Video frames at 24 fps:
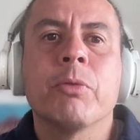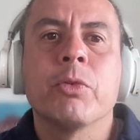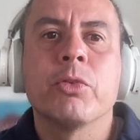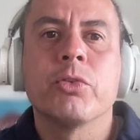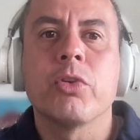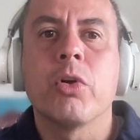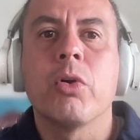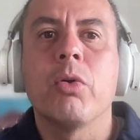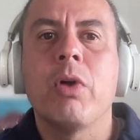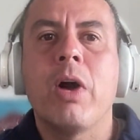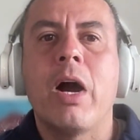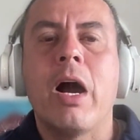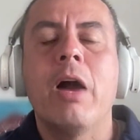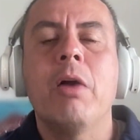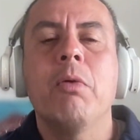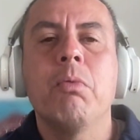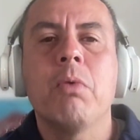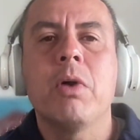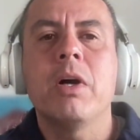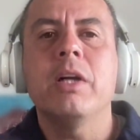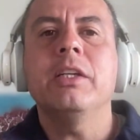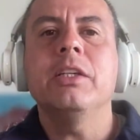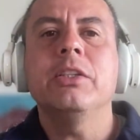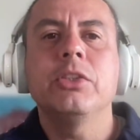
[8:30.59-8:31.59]
So I
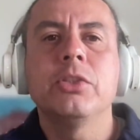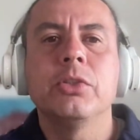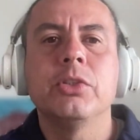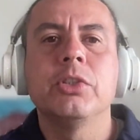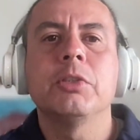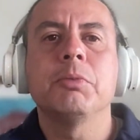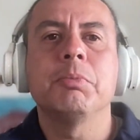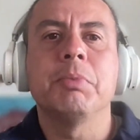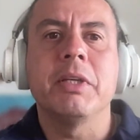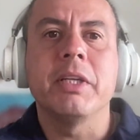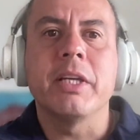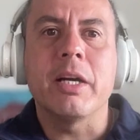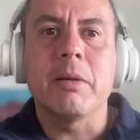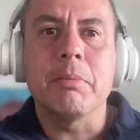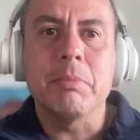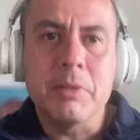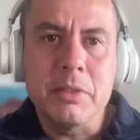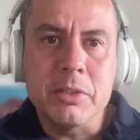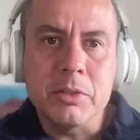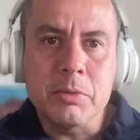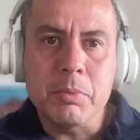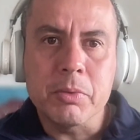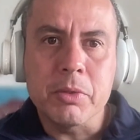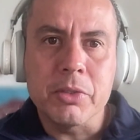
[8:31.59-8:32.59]
wanted to speed up
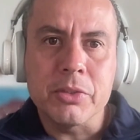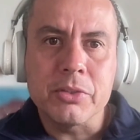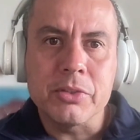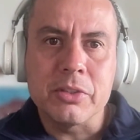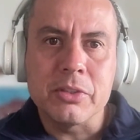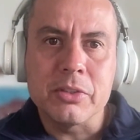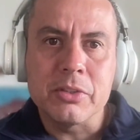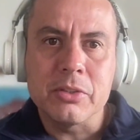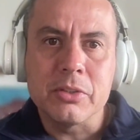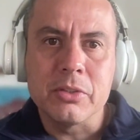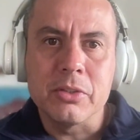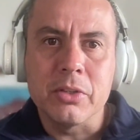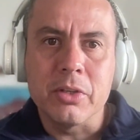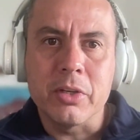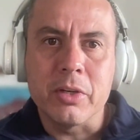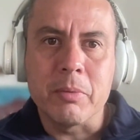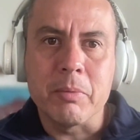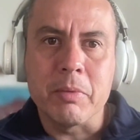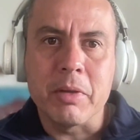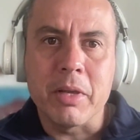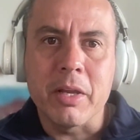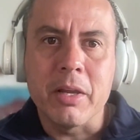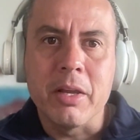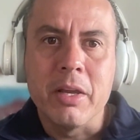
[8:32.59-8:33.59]
this process. You know what
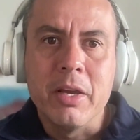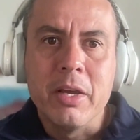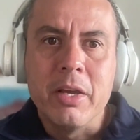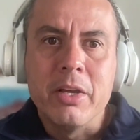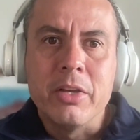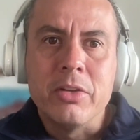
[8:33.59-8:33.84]
I mean?